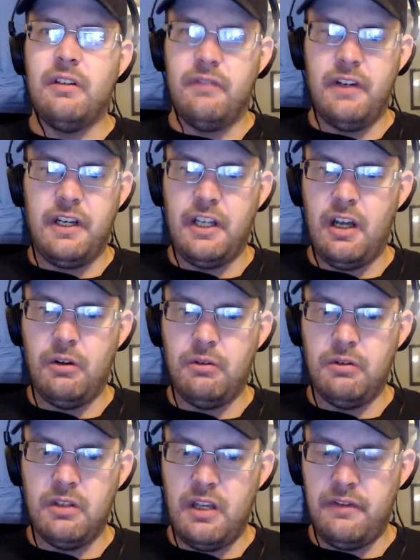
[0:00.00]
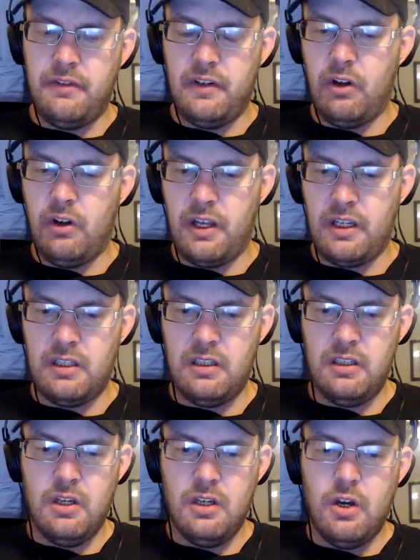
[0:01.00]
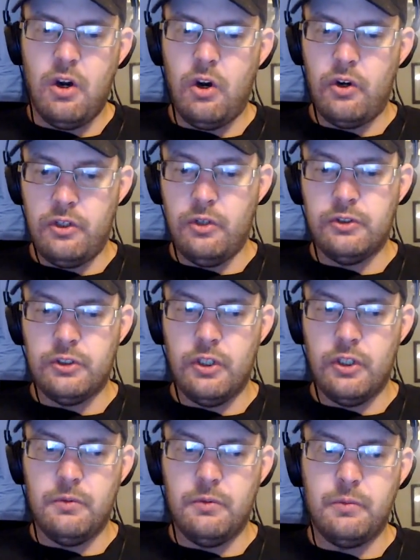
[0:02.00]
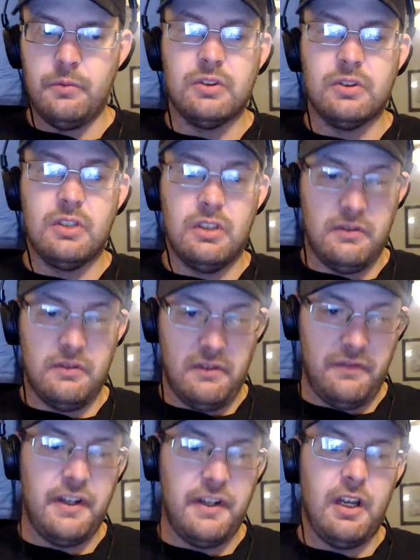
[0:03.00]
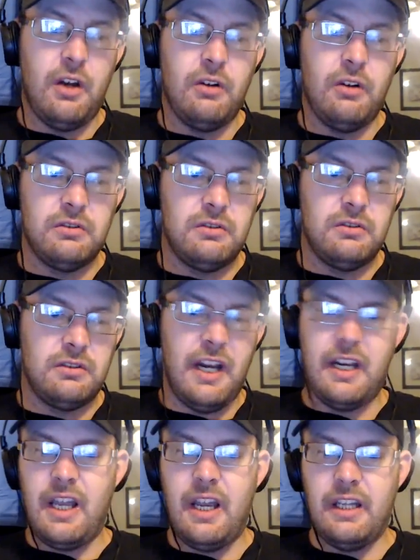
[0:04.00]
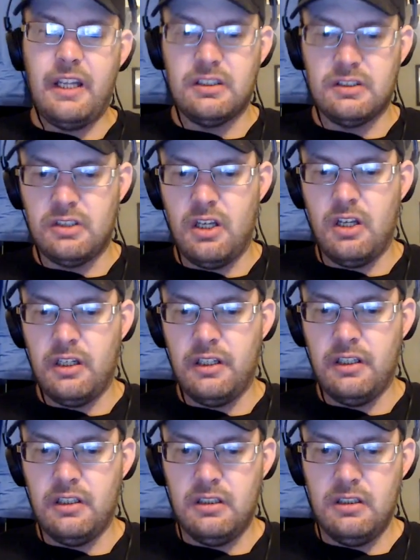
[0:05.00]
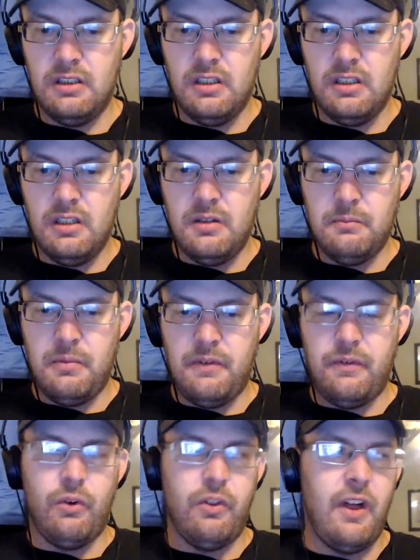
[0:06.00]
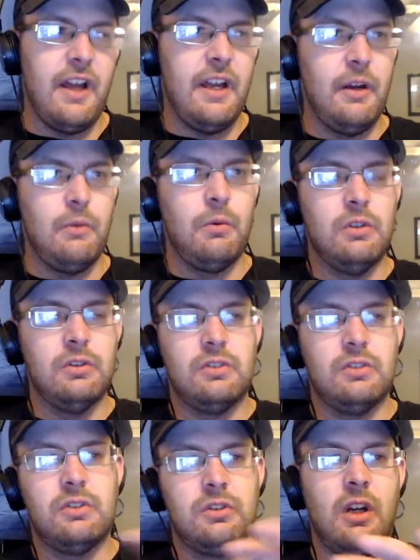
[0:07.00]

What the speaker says: video, if you like, on YouTube was the video dedicated to Sterling. Before that, it was